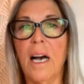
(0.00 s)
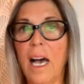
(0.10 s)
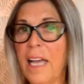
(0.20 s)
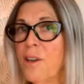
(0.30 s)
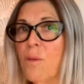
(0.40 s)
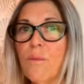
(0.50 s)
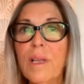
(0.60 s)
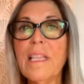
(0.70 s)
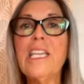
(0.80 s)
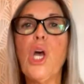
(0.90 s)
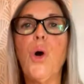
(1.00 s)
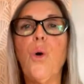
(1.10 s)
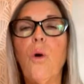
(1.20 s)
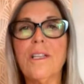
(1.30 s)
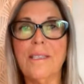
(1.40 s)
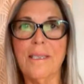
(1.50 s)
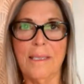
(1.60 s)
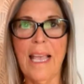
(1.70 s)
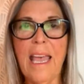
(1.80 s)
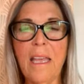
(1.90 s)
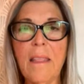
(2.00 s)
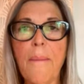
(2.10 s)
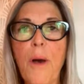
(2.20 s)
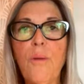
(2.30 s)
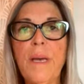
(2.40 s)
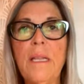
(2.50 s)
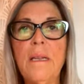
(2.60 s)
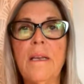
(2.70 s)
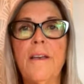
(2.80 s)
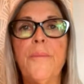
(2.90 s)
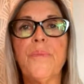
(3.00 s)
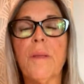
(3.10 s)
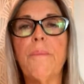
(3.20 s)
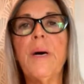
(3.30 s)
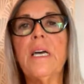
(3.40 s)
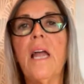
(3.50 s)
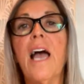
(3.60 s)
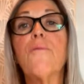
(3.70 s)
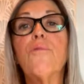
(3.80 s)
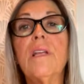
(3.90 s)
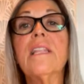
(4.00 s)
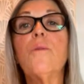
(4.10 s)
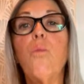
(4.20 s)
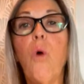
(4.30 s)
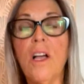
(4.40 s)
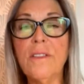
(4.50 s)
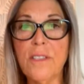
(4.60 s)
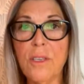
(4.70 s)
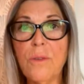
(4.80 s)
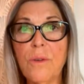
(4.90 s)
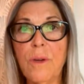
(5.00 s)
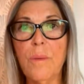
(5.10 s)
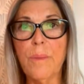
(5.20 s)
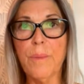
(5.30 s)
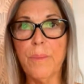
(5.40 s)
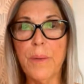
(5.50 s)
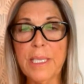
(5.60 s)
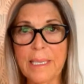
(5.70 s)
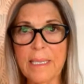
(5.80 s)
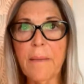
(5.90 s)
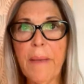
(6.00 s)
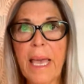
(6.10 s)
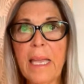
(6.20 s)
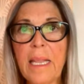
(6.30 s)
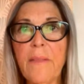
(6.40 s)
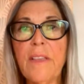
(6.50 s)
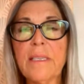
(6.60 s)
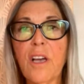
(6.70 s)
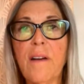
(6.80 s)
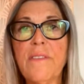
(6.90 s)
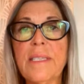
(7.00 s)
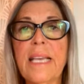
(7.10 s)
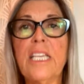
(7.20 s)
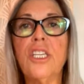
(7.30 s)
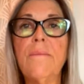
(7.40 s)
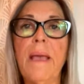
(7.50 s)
I don't really know what to say at the moment, but I really want to participate in this conversation.